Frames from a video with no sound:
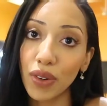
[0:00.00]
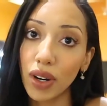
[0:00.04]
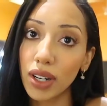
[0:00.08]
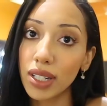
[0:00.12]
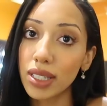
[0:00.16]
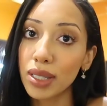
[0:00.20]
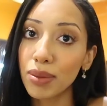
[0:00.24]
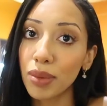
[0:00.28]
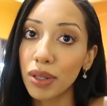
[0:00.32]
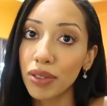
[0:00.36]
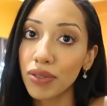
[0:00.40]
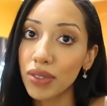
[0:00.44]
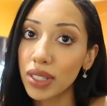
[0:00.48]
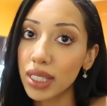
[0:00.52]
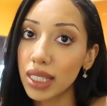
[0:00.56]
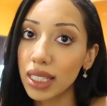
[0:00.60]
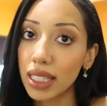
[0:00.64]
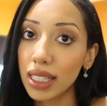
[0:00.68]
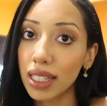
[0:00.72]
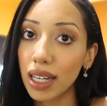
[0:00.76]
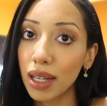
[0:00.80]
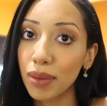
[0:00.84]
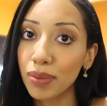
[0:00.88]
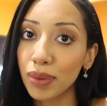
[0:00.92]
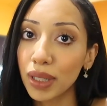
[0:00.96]
far as my
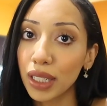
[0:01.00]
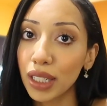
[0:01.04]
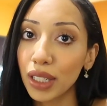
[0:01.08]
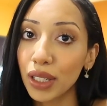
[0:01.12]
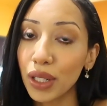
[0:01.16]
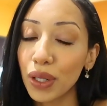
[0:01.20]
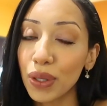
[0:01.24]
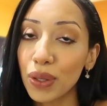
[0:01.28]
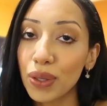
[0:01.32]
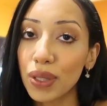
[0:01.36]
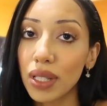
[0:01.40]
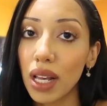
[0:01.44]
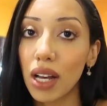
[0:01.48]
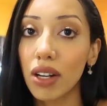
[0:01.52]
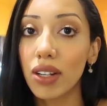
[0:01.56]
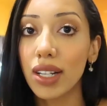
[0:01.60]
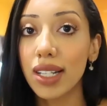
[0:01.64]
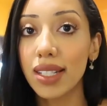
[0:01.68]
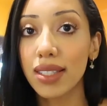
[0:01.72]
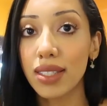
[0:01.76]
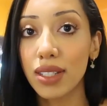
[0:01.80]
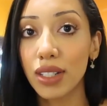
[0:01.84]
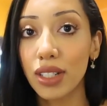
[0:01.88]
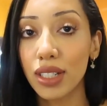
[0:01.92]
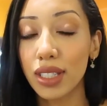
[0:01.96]
physique update goes, I'll
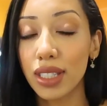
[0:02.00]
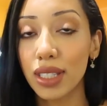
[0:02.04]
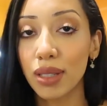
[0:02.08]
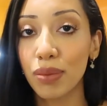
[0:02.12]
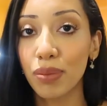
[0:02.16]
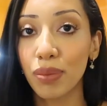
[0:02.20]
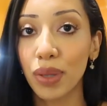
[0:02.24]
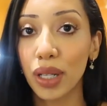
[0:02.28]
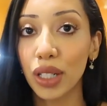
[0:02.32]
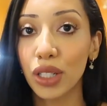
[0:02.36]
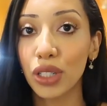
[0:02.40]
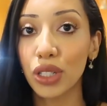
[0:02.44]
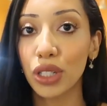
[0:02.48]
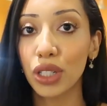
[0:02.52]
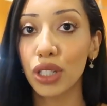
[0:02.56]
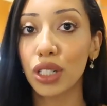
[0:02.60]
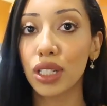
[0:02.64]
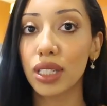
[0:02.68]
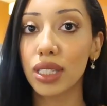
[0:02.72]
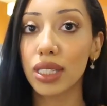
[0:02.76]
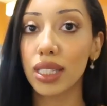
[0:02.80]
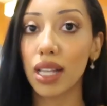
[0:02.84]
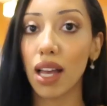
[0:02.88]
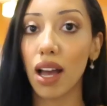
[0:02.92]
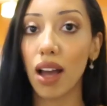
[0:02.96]
insert some
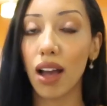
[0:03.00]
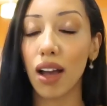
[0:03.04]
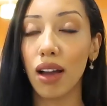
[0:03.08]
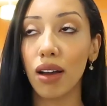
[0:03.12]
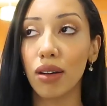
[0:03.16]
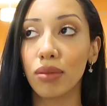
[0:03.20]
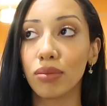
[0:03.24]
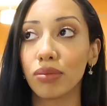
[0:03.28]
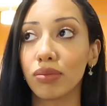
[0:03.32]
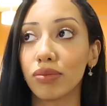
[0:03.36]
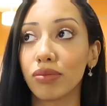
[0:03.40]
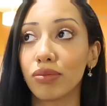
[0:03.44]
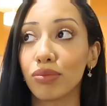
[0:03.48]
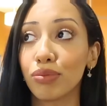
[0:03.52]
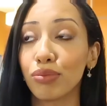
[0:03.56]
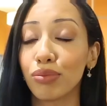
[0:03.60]
pictures um,